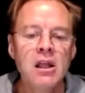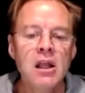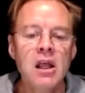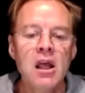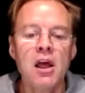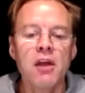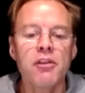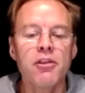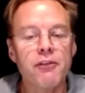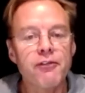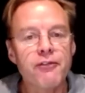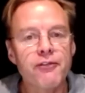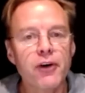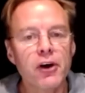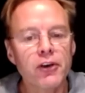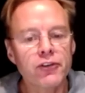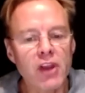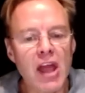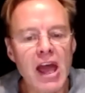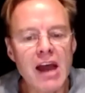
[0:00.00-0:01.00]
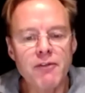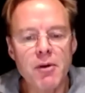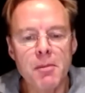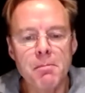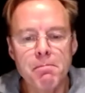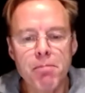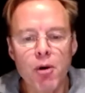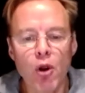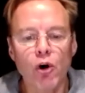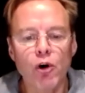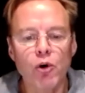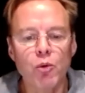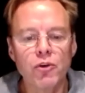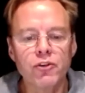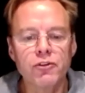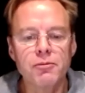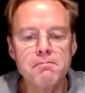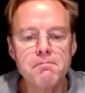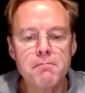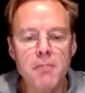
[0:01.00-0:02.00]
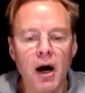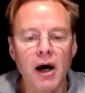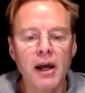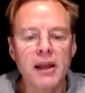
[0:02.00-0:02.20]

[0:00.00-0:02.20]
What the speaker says: The first ever block was mined